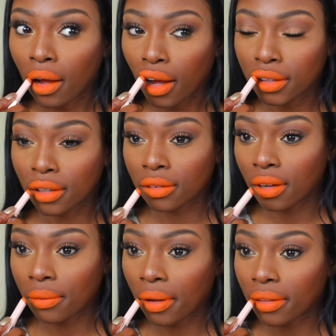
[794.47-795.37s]
I don't
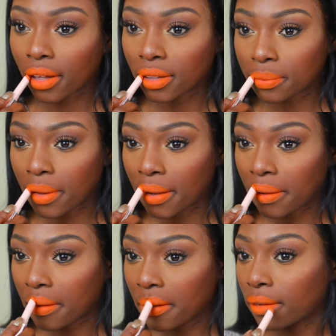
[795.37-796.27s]
know about this,
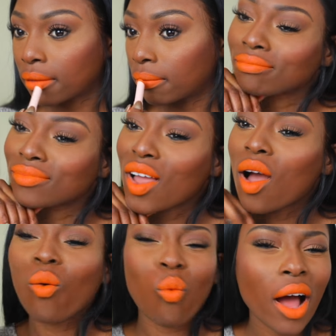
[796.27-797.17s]
mate.
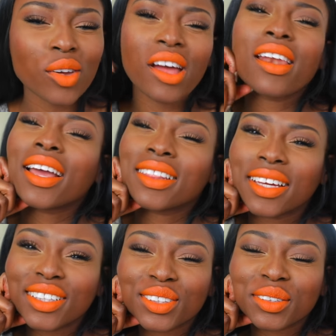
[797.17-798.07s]
Why do I like
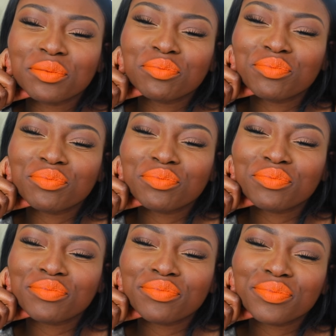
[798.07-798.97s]
this?
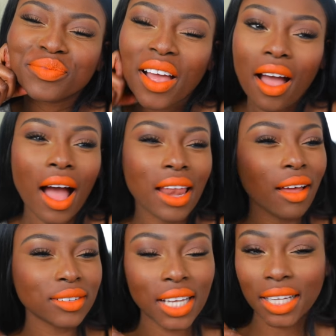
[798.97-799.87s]
I
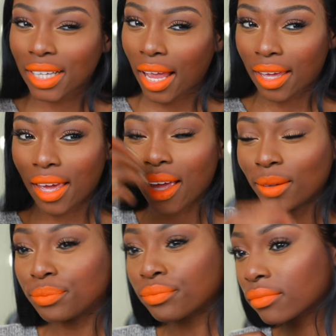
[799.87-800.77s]
love slash hate
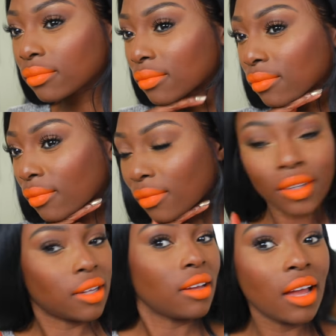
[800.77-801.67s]
it.
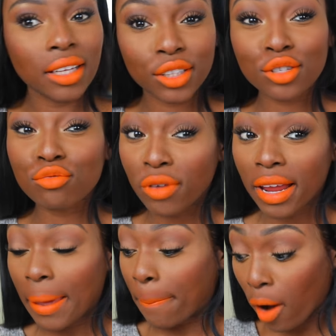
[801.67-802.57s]
It just
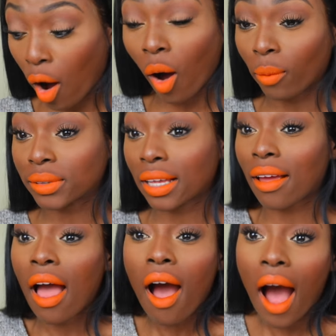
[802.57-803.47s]
really pops.
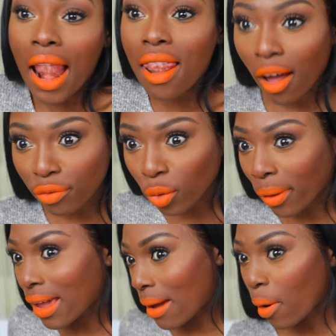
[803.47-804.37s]
I love the
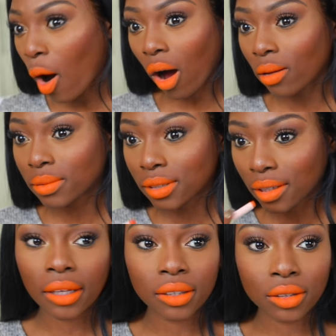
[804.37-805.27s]
way it pops.
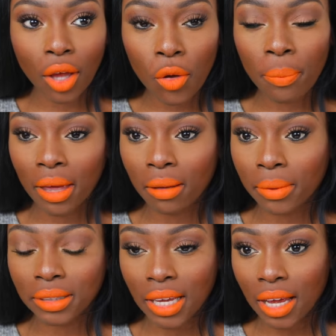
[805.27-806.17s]
It's so
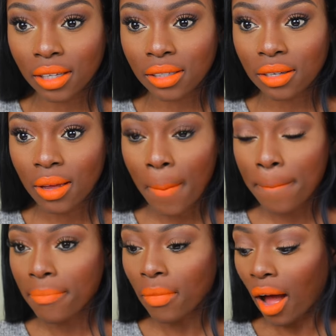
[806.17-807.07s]
pigmented.
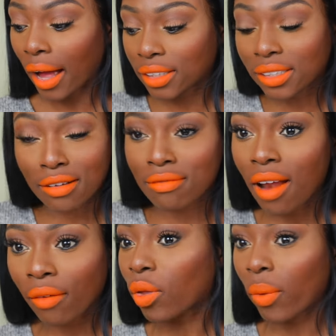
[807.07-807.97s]
I just
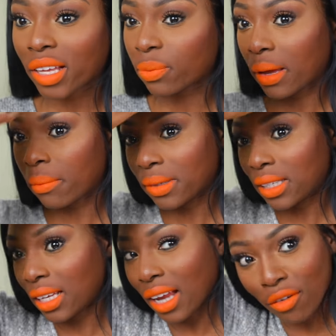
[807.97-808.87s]
love the way it's
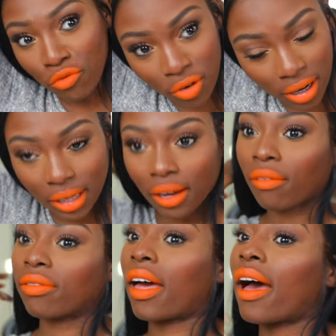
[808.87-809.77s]
pigmented. I really
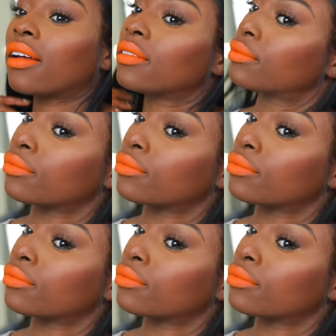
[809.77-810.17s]
love that.